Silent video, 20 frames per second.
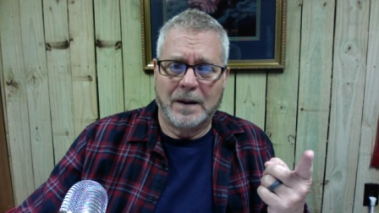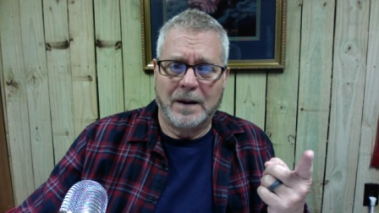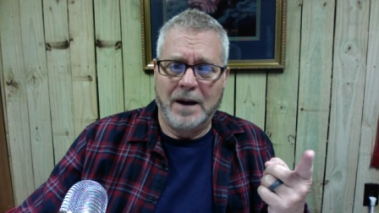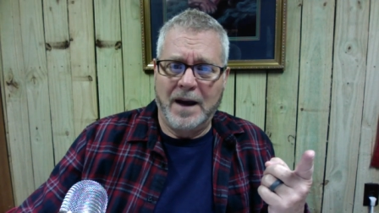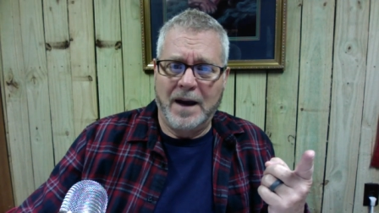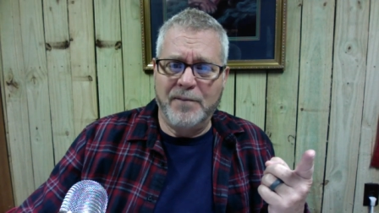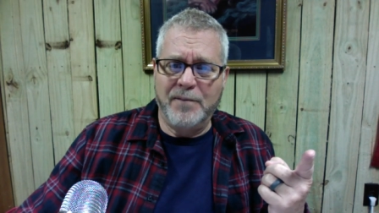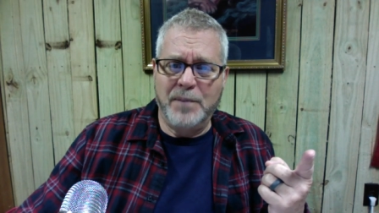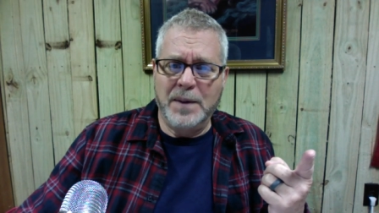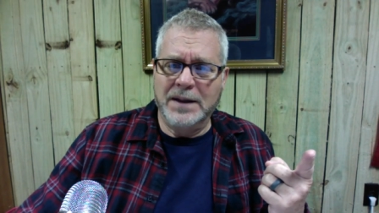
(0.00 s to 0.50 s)

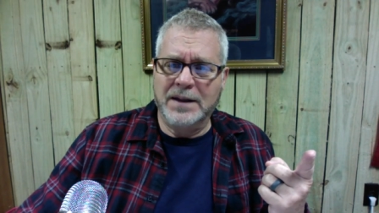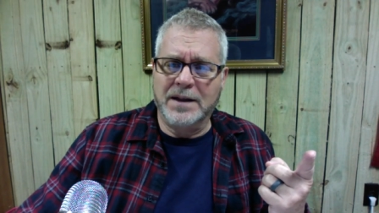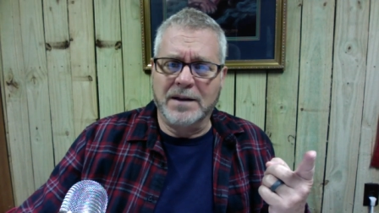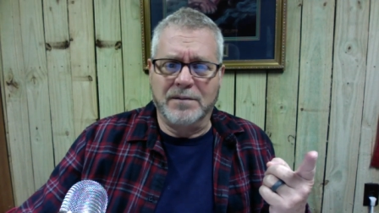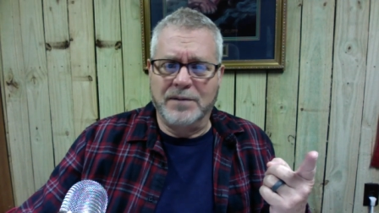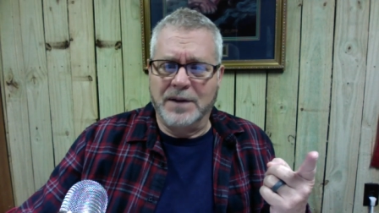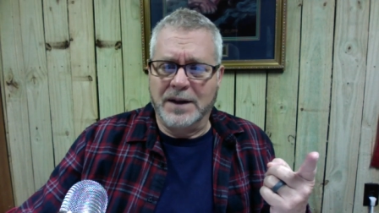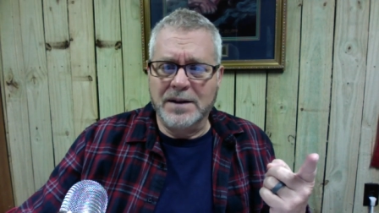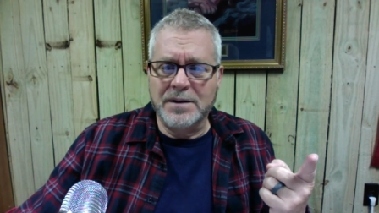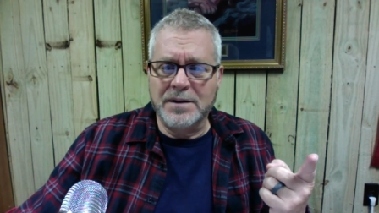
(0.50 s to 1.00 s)
have been
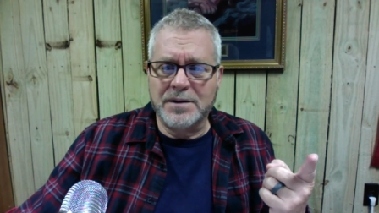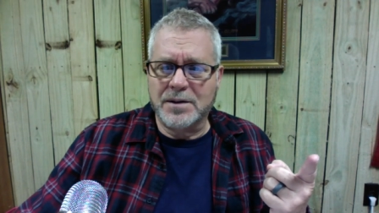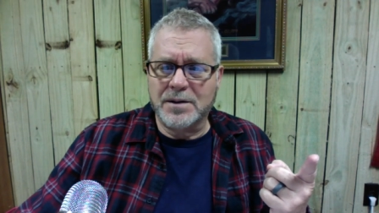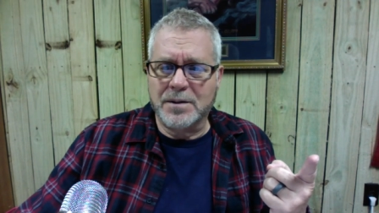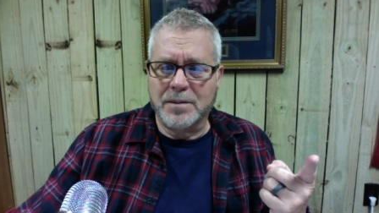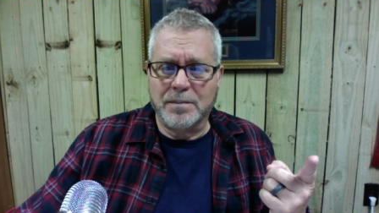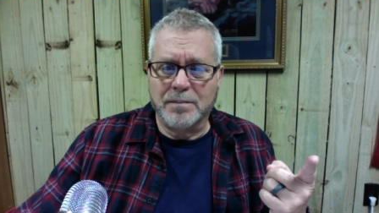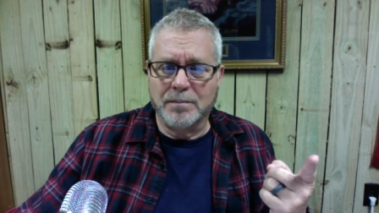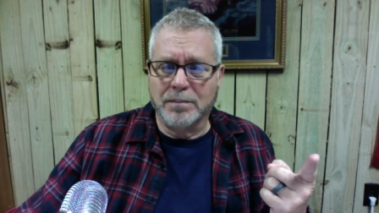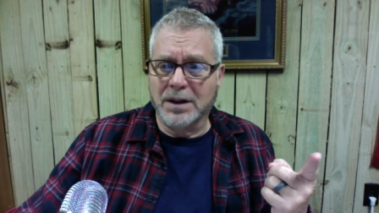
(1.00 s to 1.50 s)
convinced,
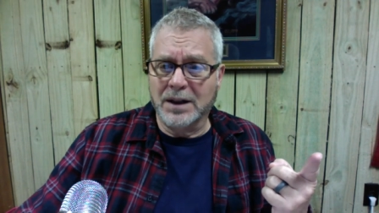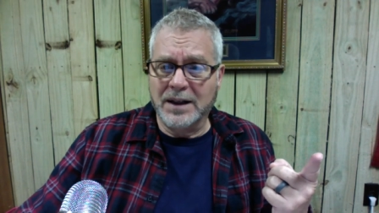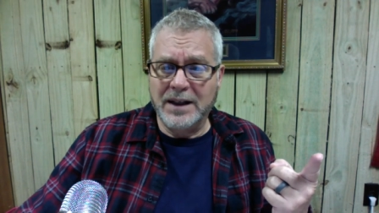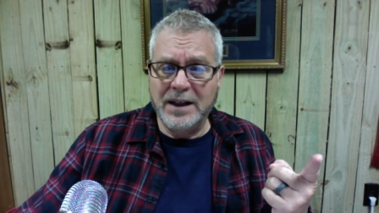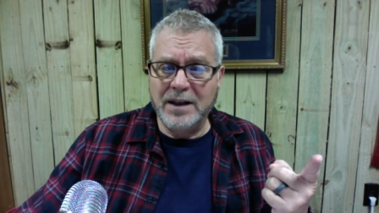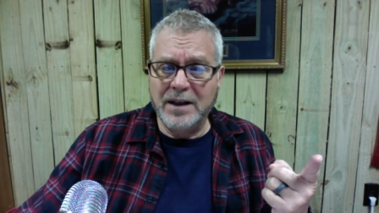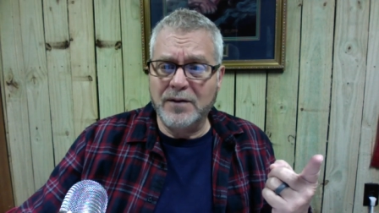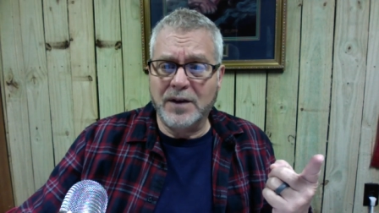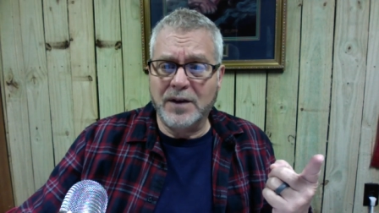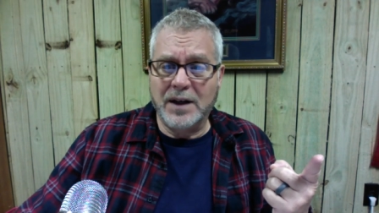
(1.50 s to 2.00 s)

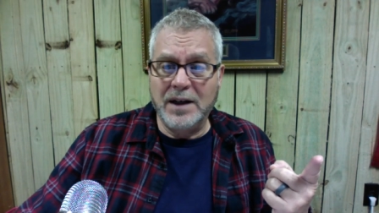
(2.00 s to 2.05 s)
believe,